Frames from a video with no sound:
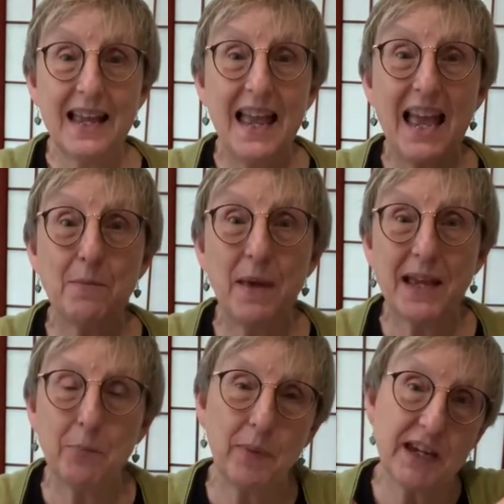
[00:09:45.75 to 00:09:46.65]
and make a
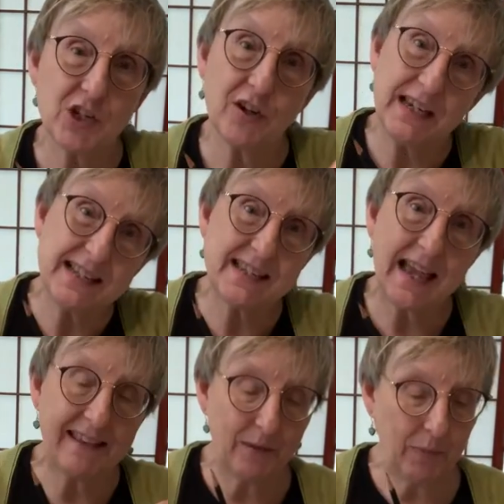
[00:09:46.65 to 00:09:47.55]
picture
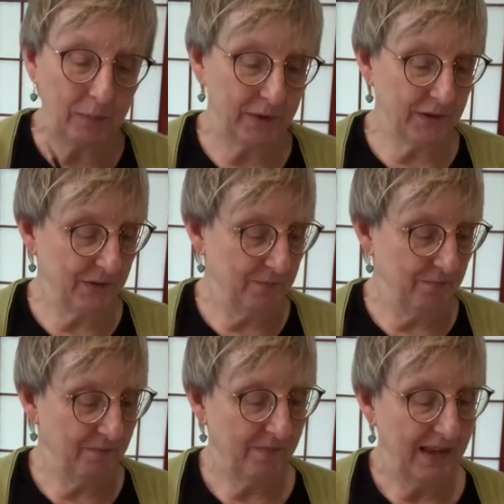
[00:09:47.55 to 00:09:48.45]
inside the bubbles.
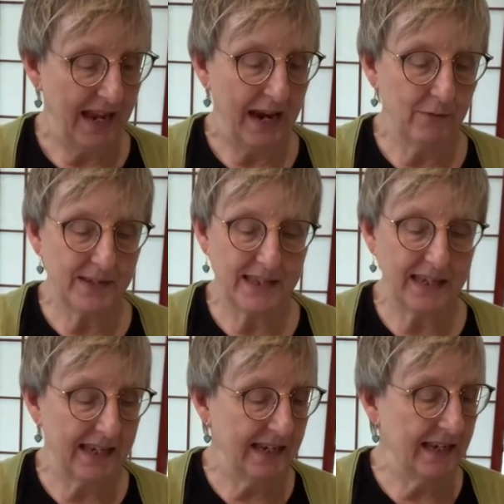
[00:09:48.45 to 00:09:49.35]
I was
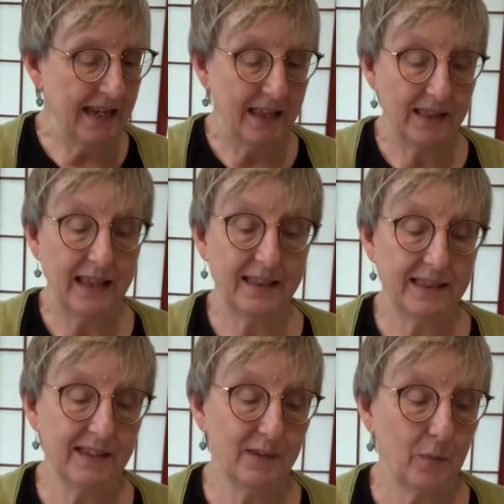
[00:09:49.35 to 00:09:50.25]
thinking that
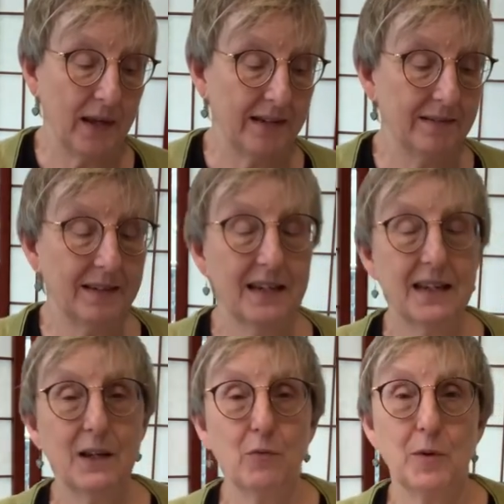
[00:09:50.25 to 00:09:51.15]
this one
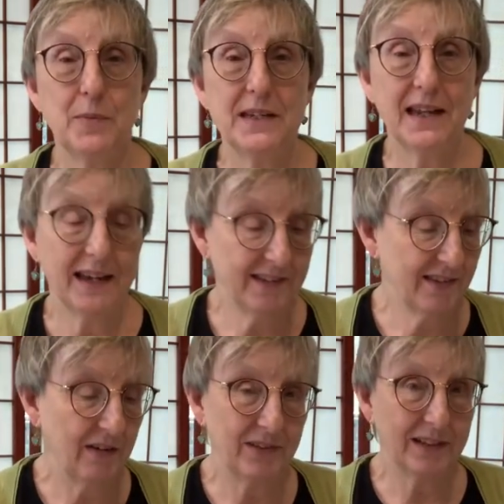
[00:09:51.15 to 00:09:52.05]
would be nice to
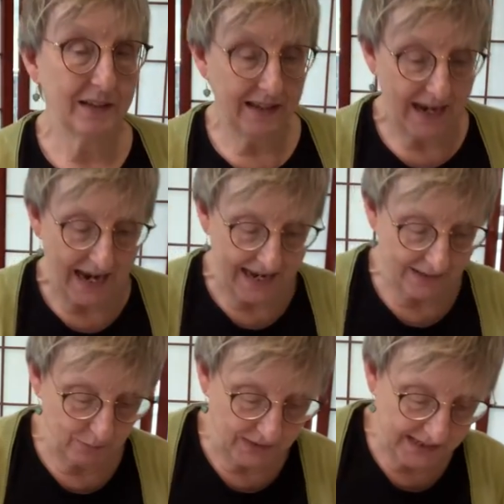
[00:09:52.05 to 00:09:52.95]
have a little cat
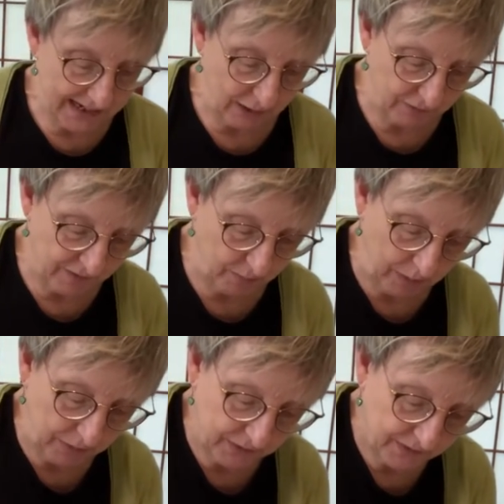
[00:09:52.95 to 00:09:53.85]
peeking out of the
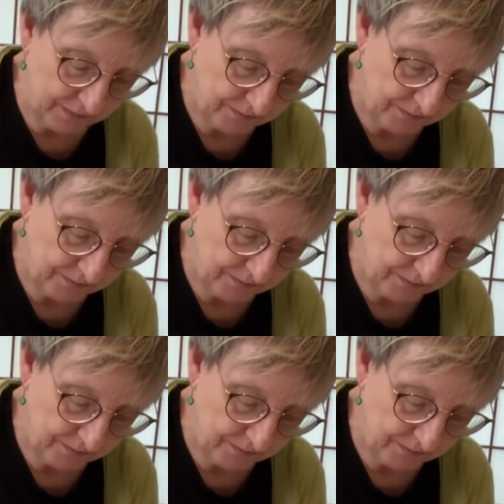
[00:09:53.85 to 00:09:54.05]
bubbles.